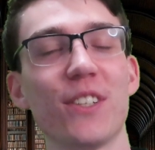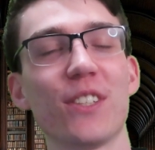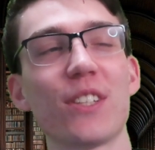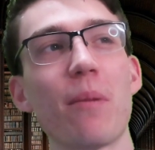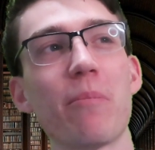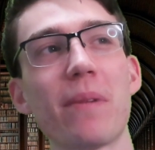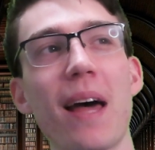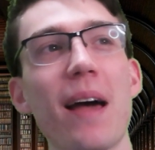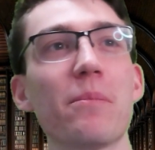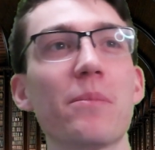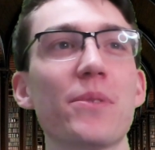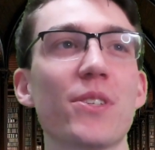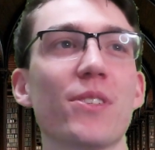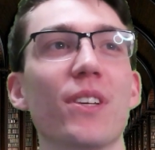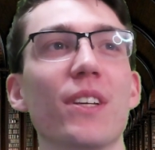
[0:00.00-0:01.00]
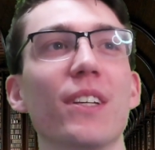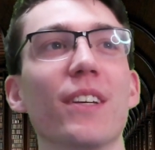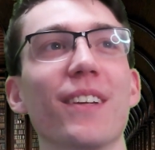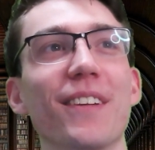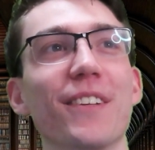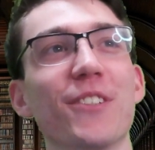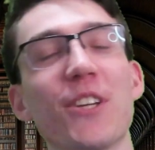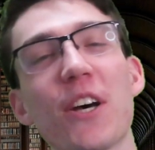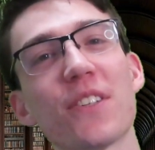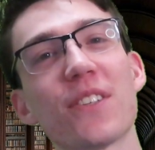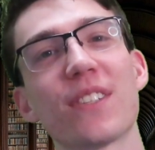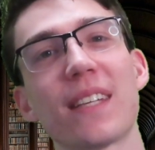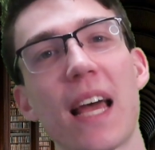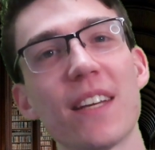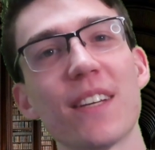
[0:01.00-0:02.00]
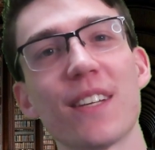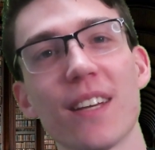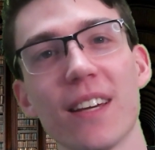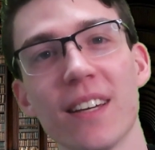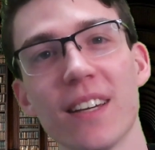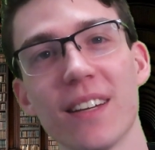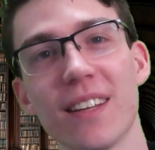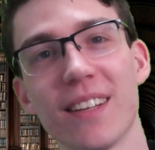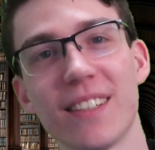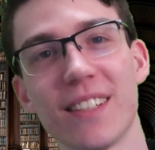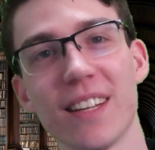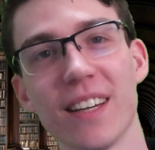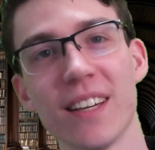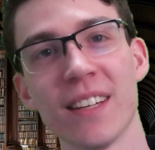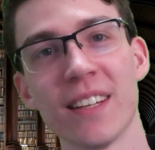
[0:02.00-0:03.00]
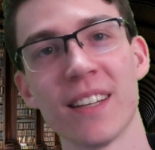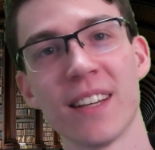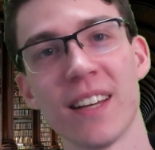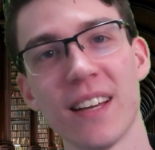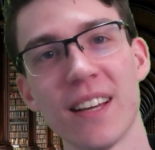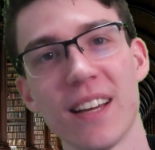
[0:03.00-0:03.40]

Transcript: sometimes does tend to